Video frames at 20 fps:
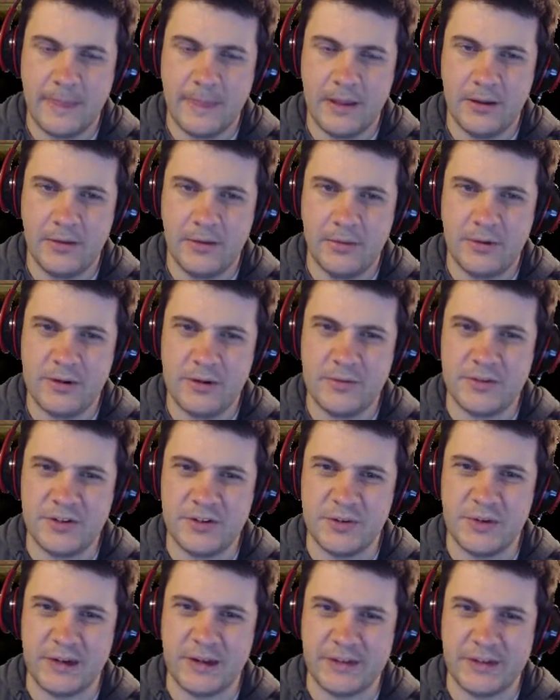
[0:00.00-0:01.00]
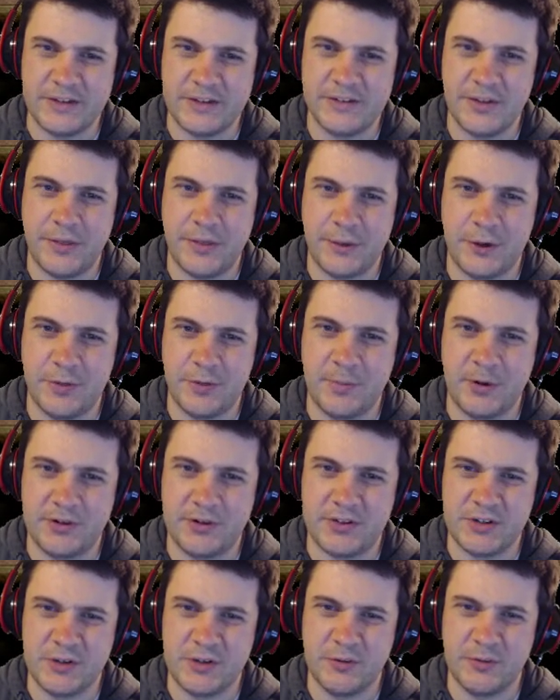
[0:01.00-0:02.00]
What are you doing? That's the third
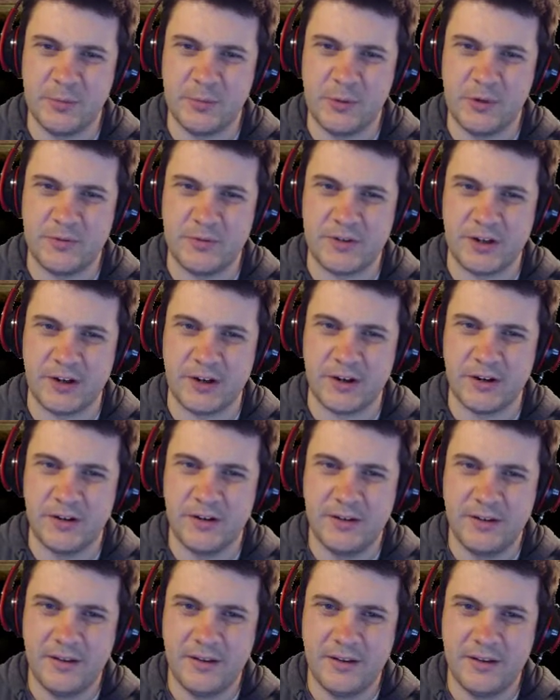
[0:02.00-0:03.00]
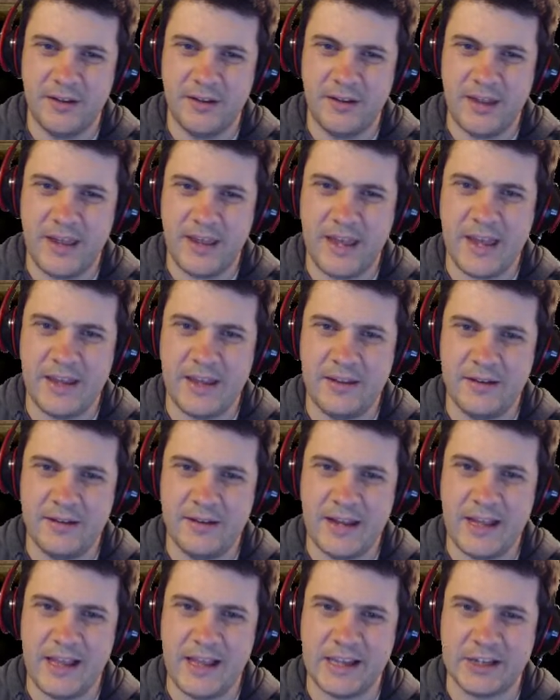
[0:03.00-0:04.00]
person you've removed here.
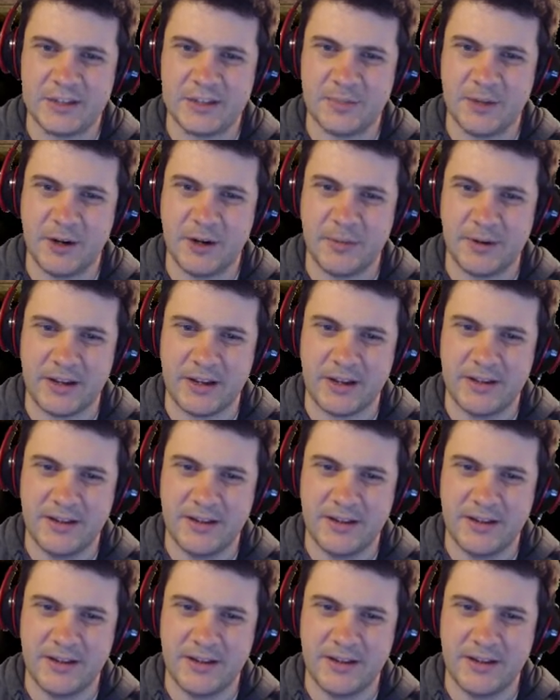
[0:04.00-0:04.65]
Not like it's permanent.